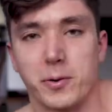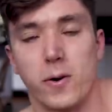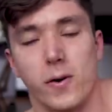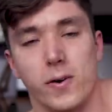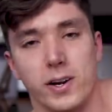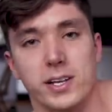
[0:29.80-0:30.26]

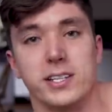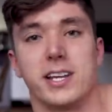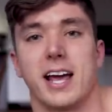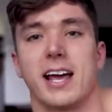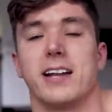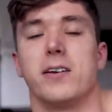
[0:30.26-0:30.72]
Merrick
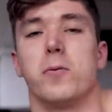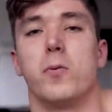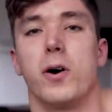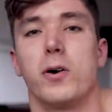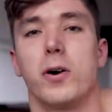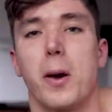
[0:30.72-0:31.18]
Warriors, and
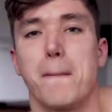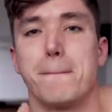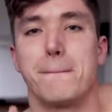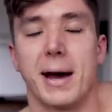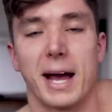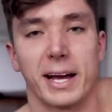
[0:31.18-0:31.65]

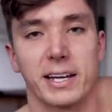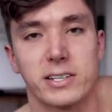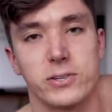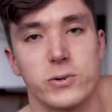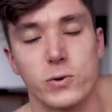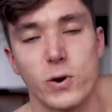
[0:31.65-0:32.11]
welcome
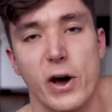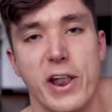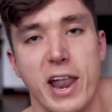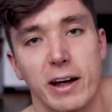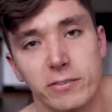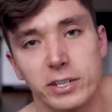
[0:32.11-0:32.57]
back to
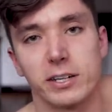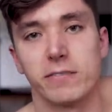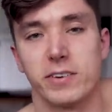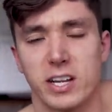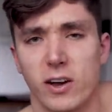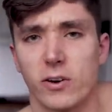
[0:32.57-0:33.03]
another
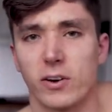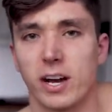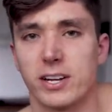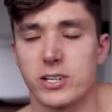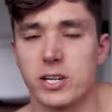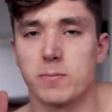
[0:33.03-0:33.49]
video.
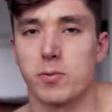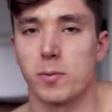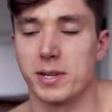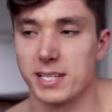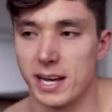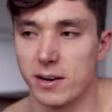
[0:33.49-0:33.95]
As you can
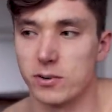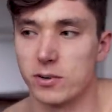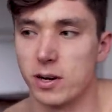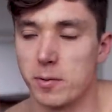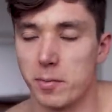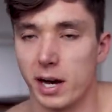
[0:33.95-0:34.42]
probably
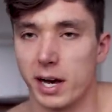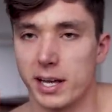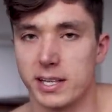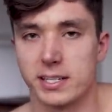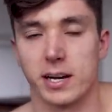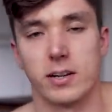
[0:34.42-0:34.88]
tell
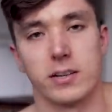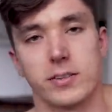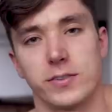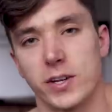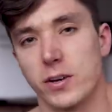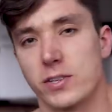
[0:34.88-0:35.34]
by the title
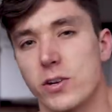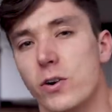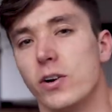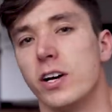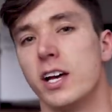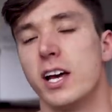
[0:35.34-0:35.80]
of this video, it's
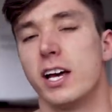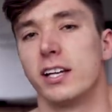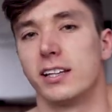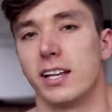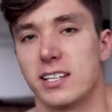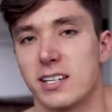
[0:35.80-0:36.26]
not
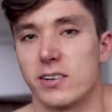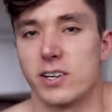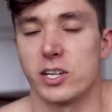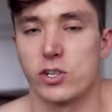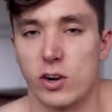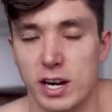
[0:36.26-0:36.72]

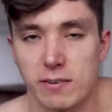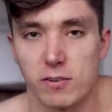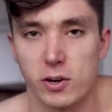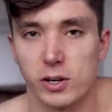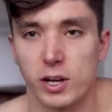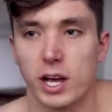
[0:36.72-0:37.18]
necessarily a
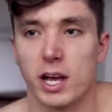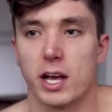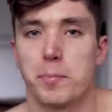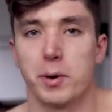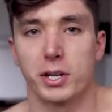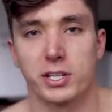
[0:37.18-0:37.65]
training vlog,
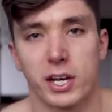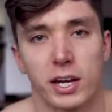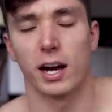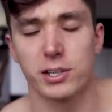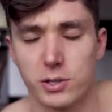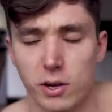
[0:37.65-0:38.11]
but
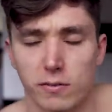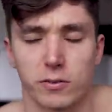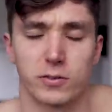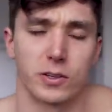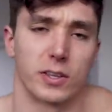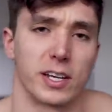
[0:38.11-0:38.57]
I do have
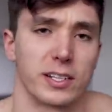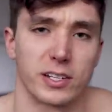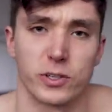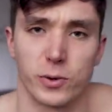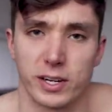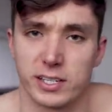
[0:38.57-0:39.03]
a few
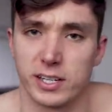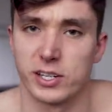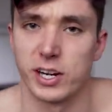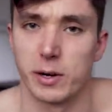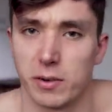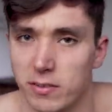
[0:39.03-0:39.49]
things as always to
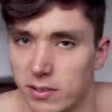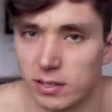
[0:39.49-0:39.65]
share with